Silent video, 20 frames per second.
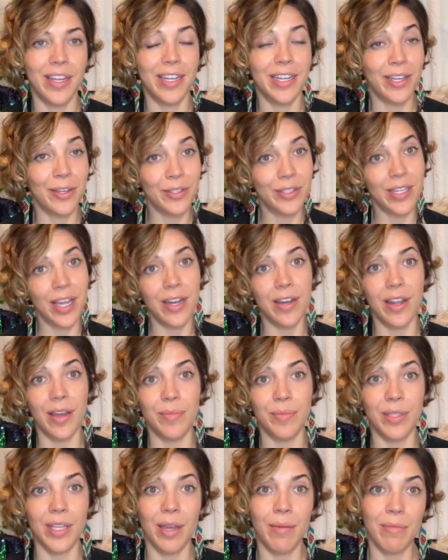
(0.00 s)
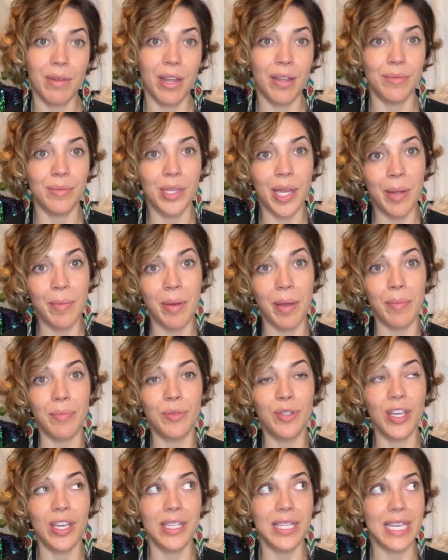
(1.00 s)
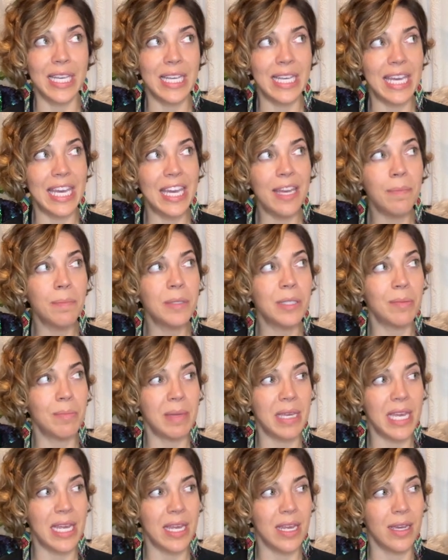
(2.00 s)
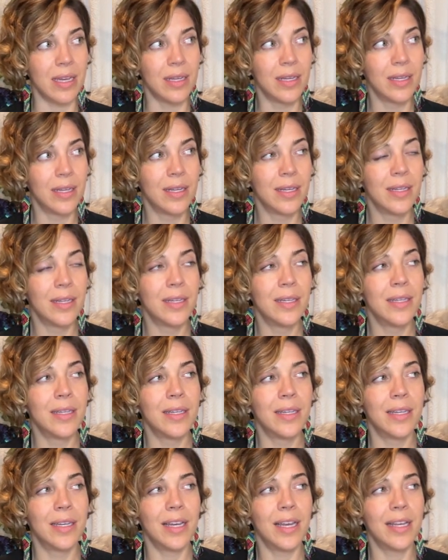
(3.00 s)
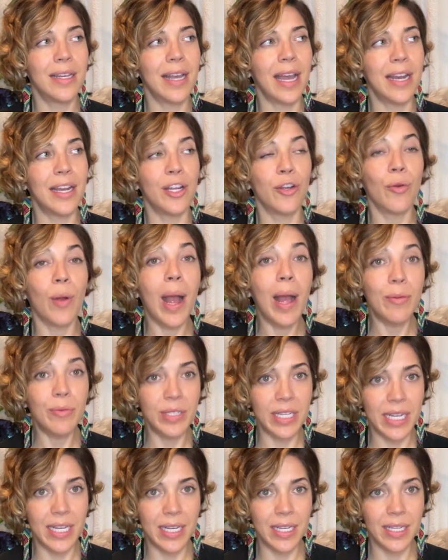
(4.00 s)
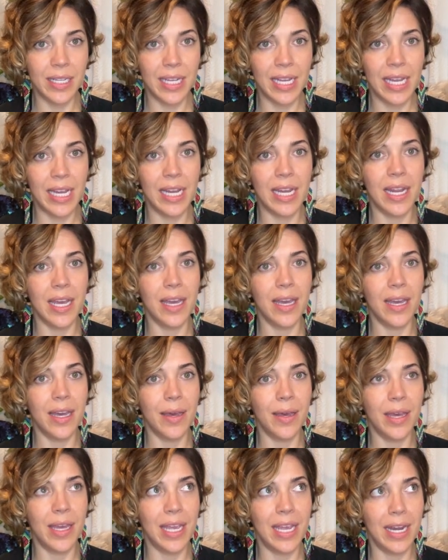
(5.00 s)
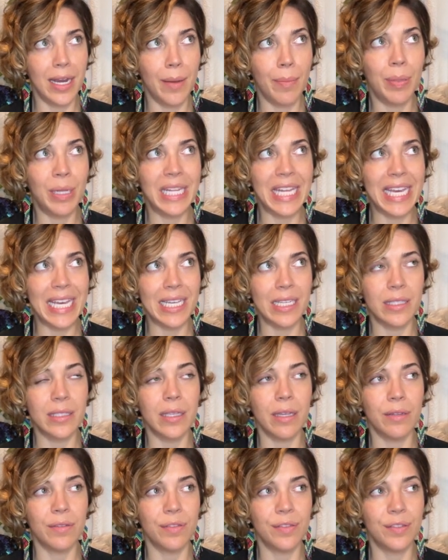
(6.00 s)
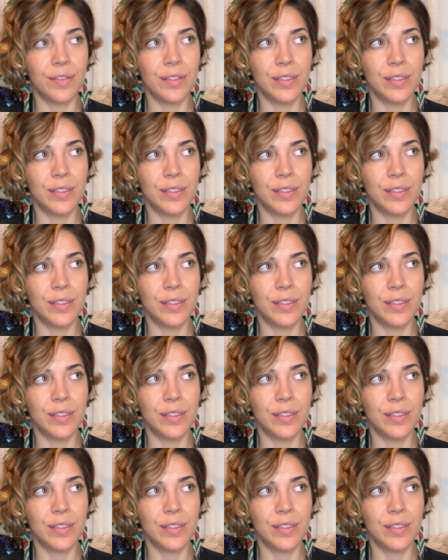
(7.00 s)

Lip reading: I go Satnam, Satnam, Satnam, because it keeps me kind of grounded in a place of